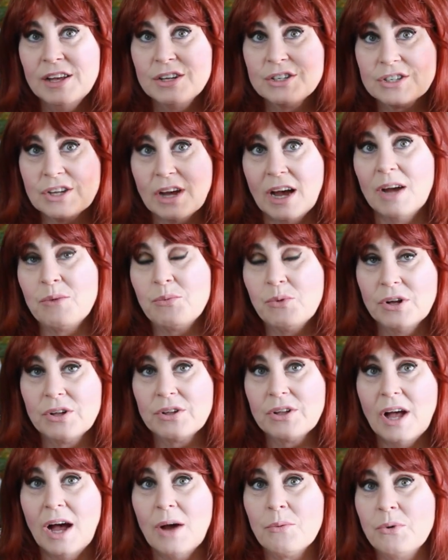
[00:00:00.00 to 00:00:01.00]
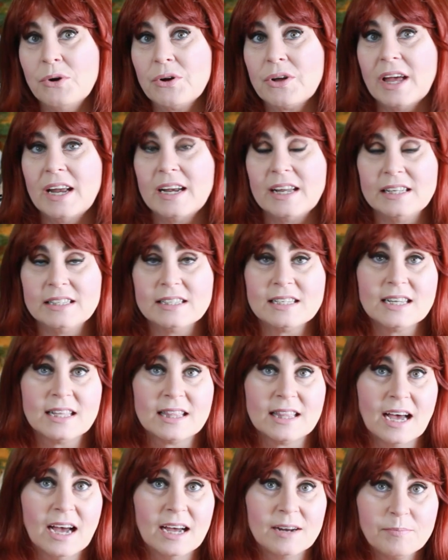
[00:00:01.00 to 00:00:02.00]
So I will get into
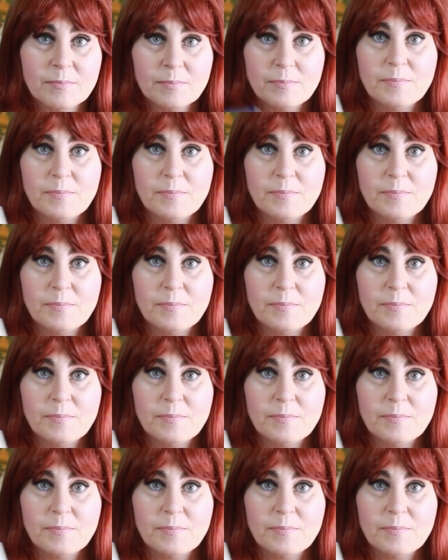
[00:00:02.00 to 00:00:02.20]
that.